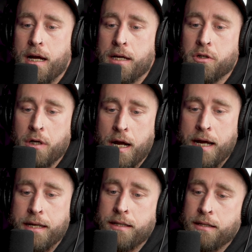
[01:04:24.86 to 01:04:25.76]
I
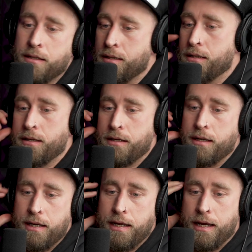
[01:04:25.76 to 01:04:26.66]
cried in
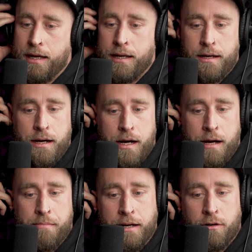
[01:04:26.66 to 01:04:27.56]

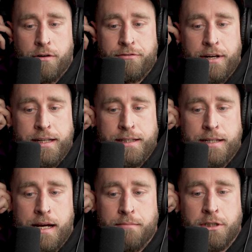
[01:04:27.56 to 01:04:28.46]
my girlfriend at the
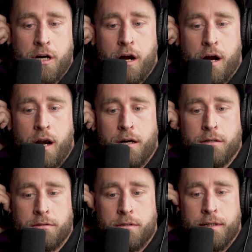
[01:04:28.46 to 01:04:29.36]
time's
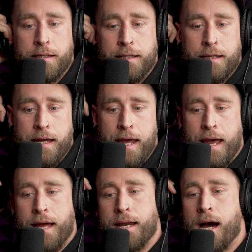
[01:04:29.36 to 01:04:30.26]
car,
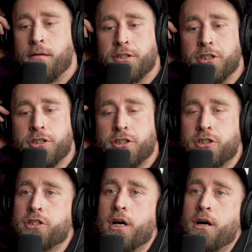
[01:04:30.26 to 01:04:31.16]
and I was
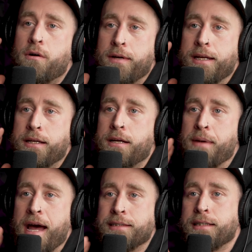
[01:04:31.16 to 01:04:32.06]
just so
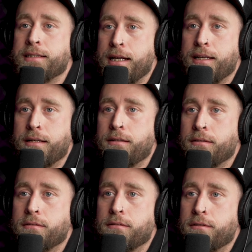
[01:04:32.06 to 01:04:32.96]
incapacitated
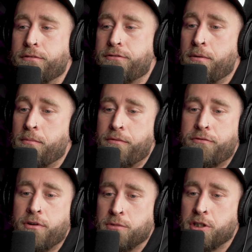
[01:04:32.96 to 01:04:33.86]

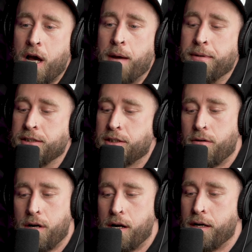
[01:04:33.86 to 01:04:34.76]
from sobbing
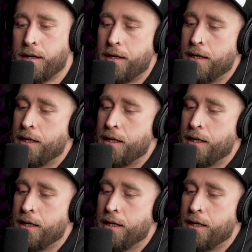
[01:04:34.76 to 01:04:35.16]
so hard